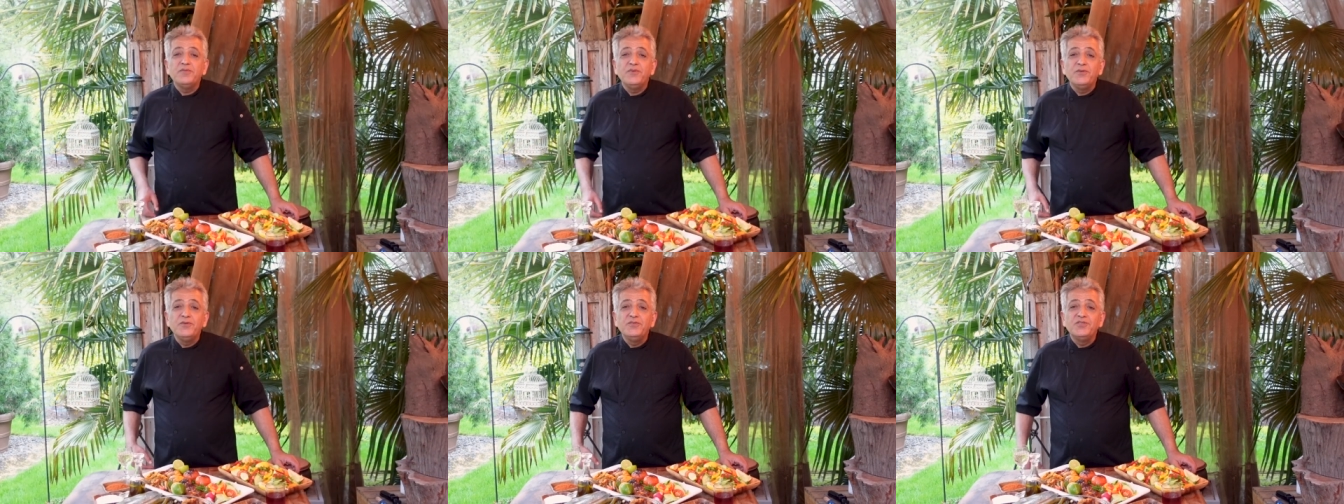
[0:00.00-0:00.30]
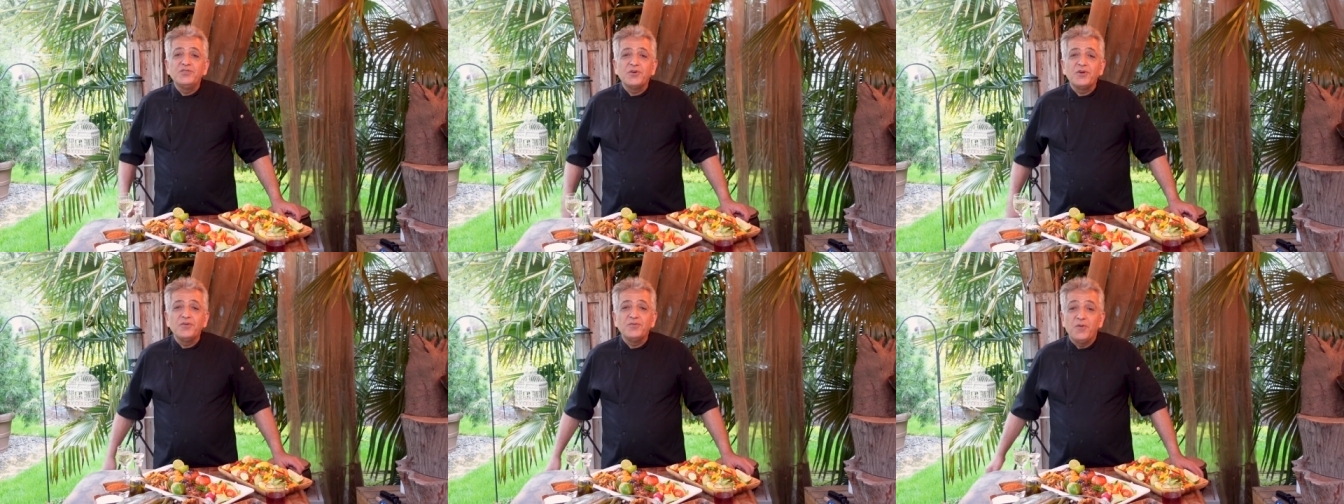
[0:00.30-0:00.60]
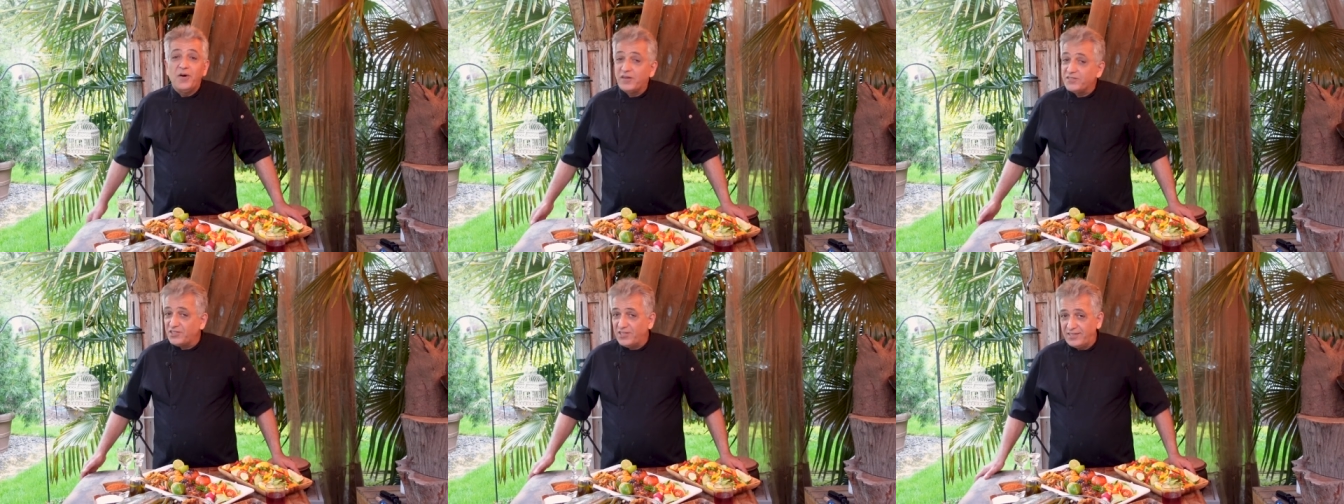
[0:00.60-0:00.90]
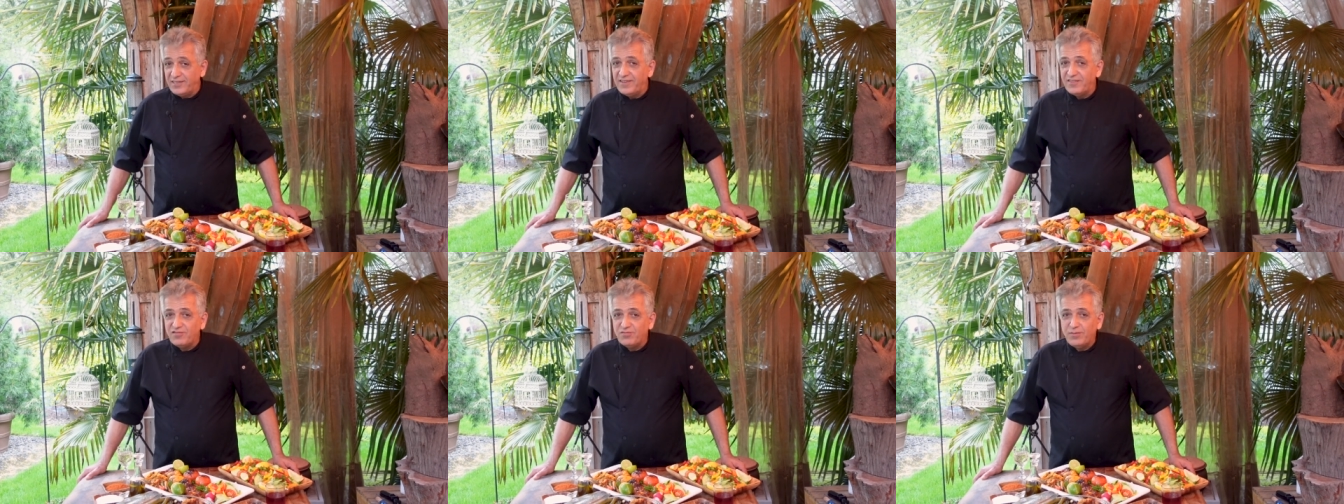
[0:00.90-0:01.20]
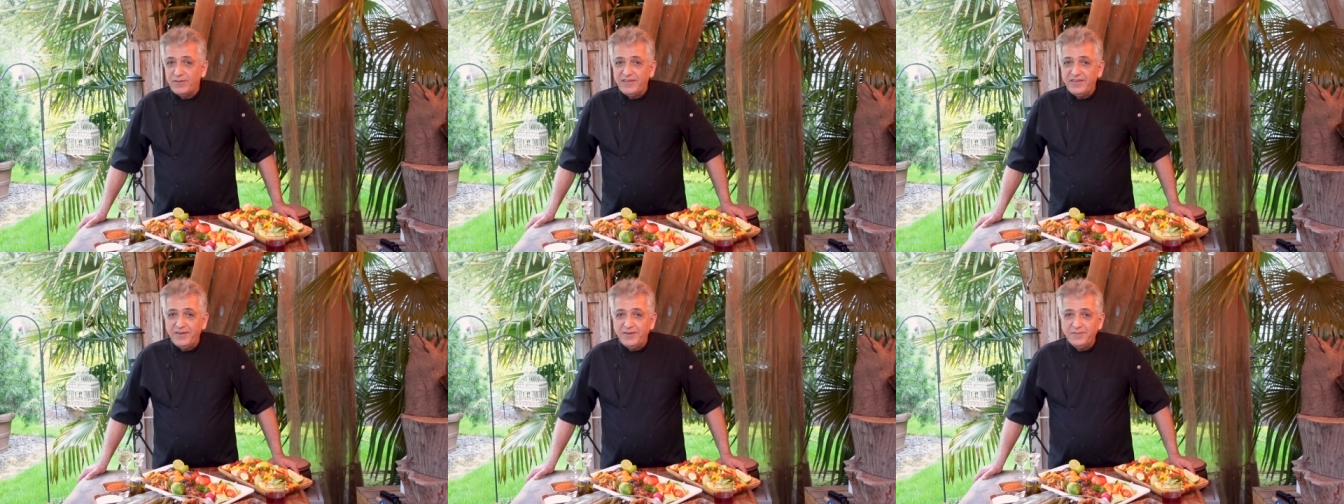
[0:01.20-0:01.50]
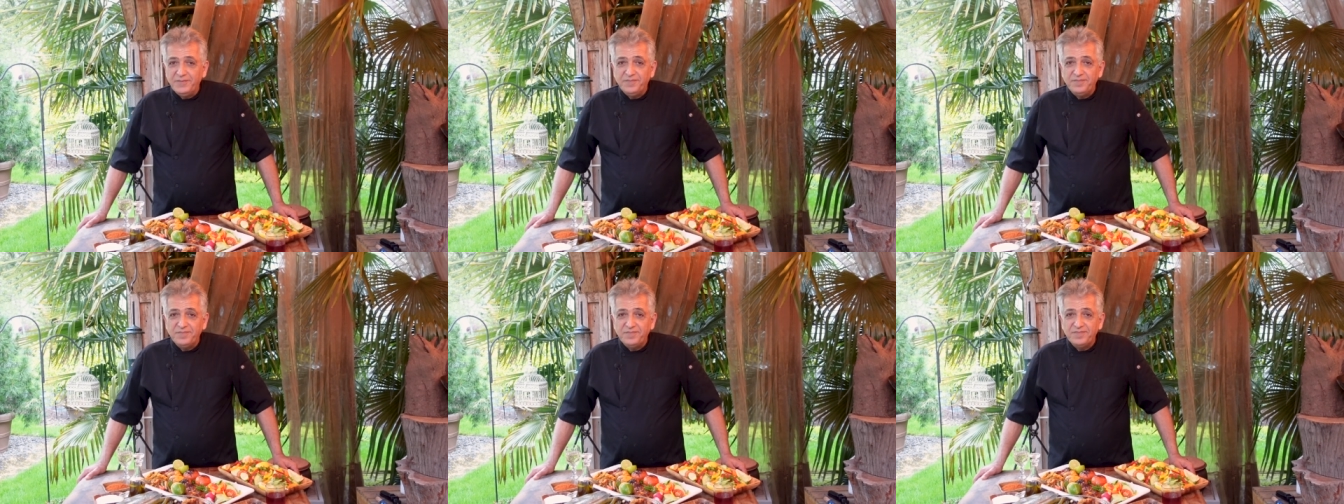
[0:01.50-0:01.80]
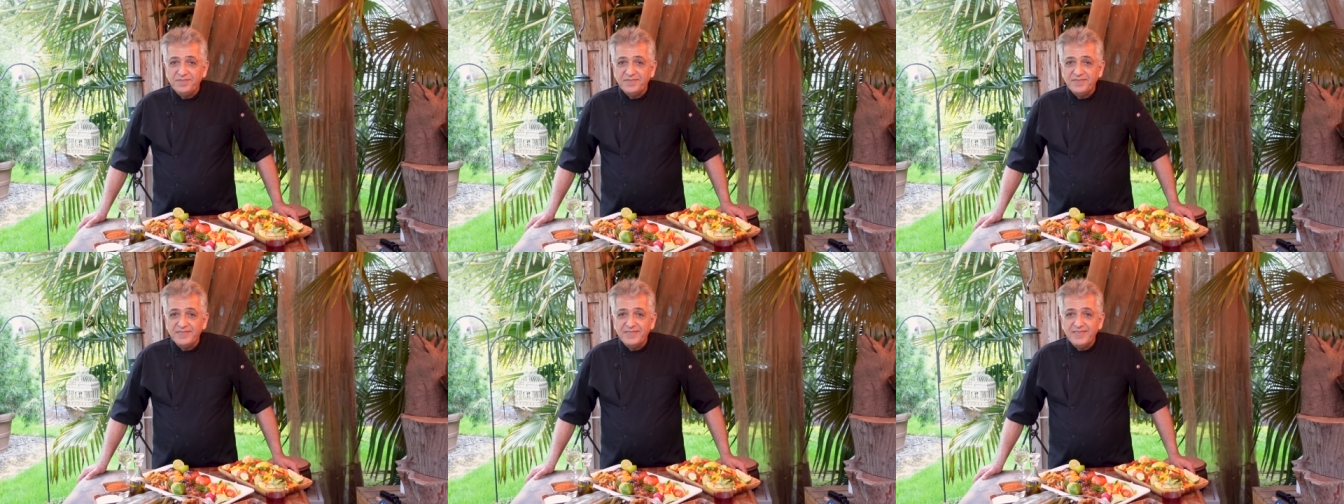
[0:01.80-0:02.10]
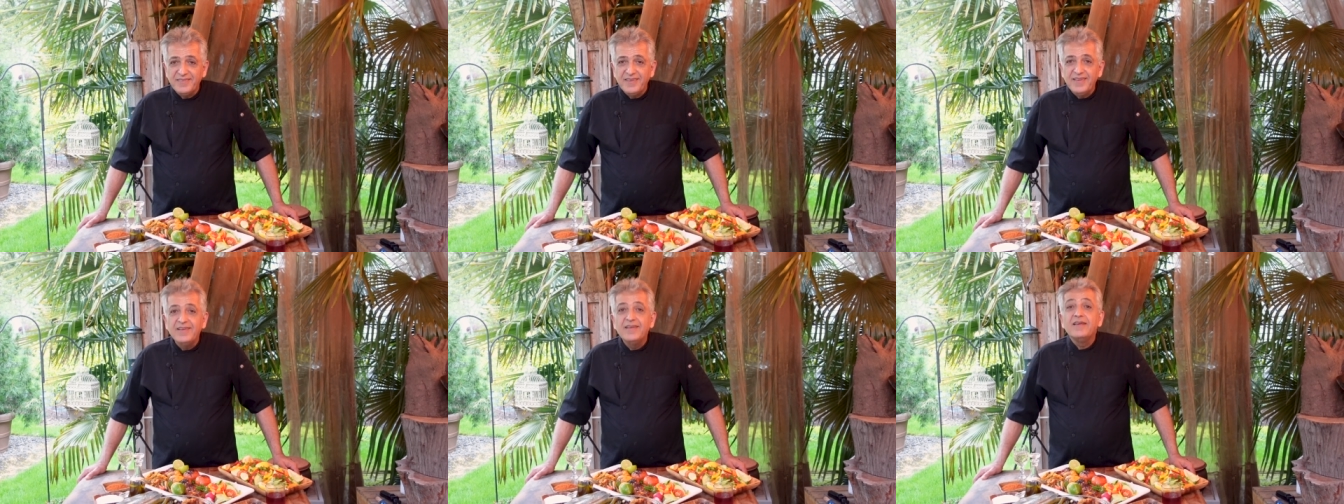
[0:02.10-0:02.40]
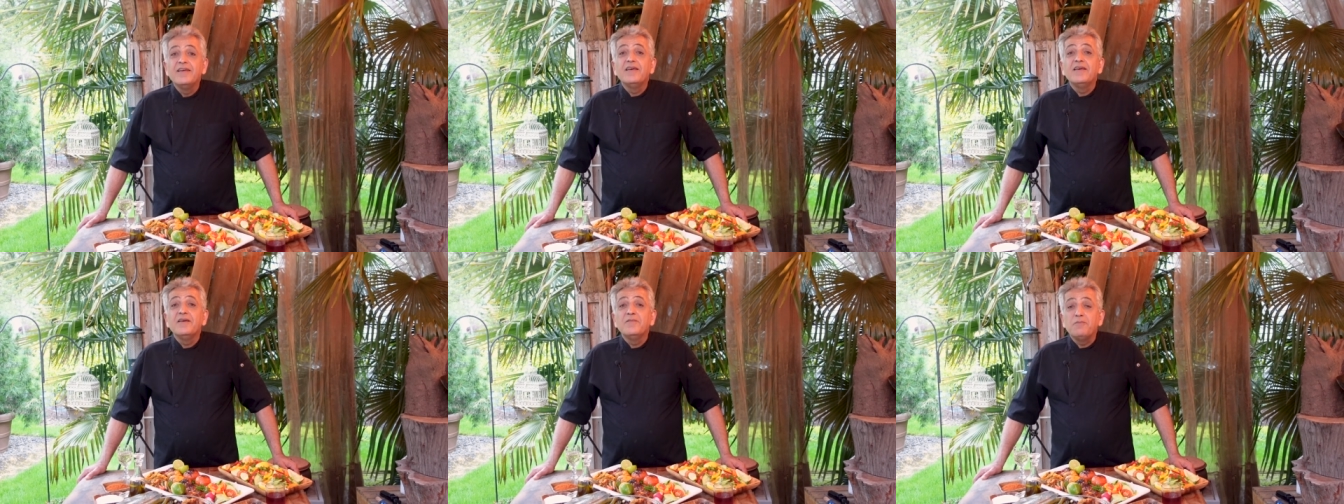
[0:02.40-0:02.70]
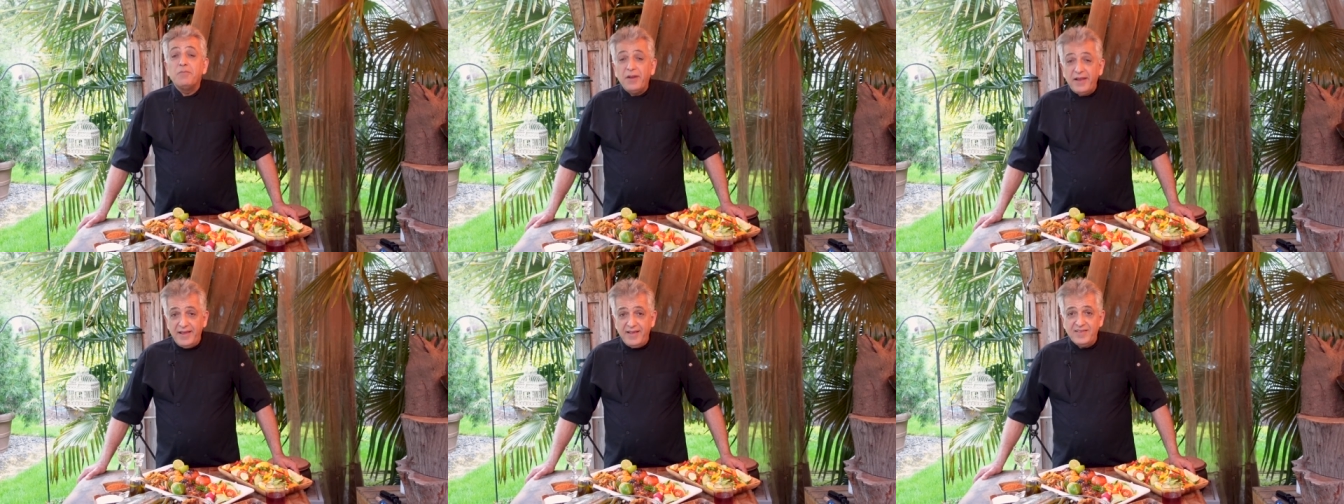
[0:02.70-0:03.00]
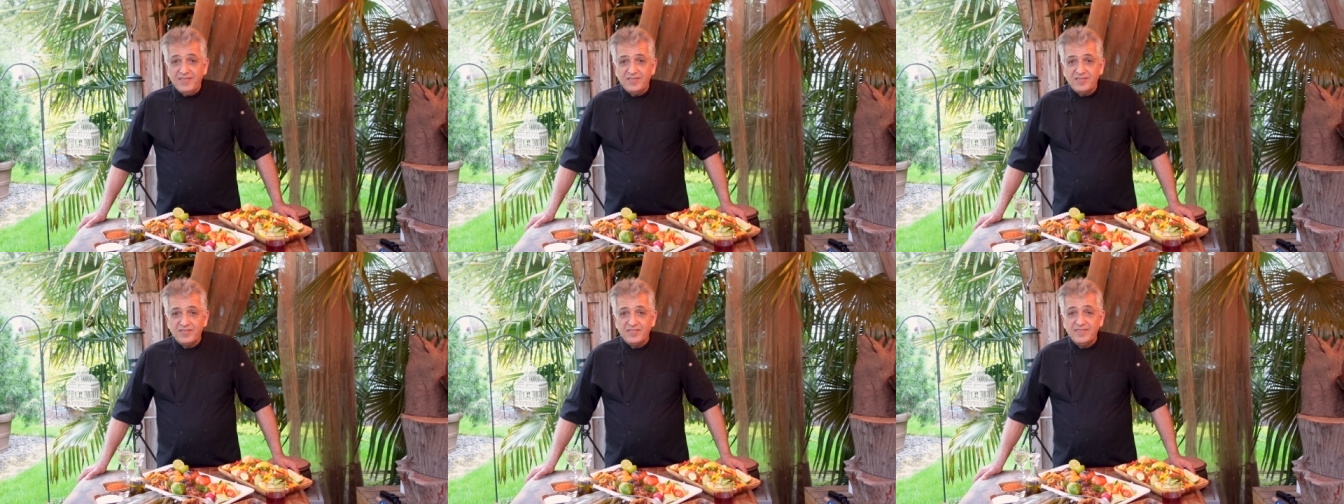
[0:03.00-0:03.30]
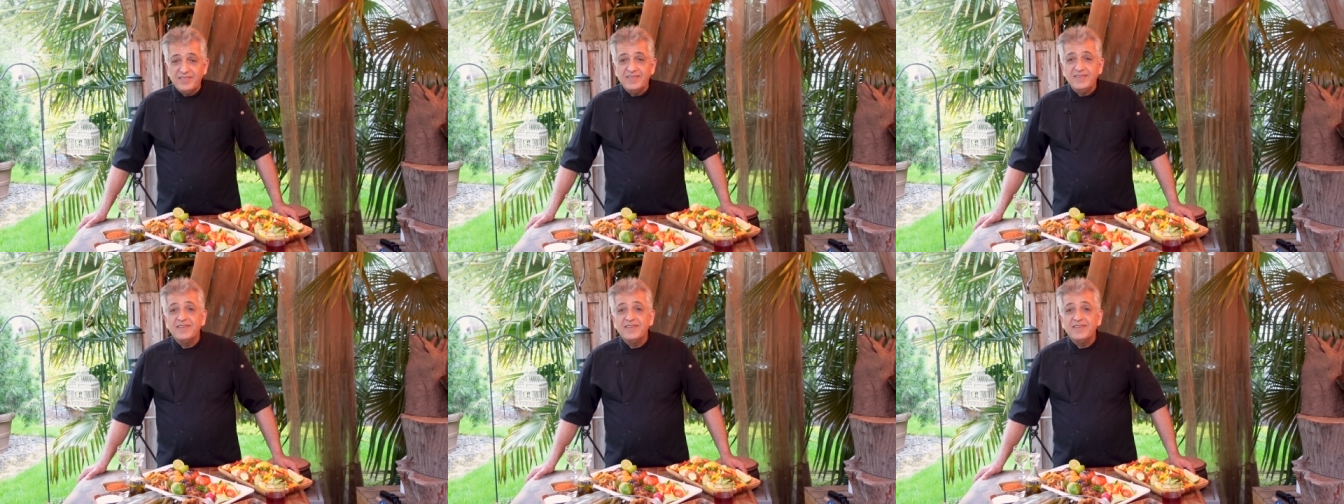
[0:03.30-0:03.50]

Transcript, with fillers: you enjoyed watching this video. Please,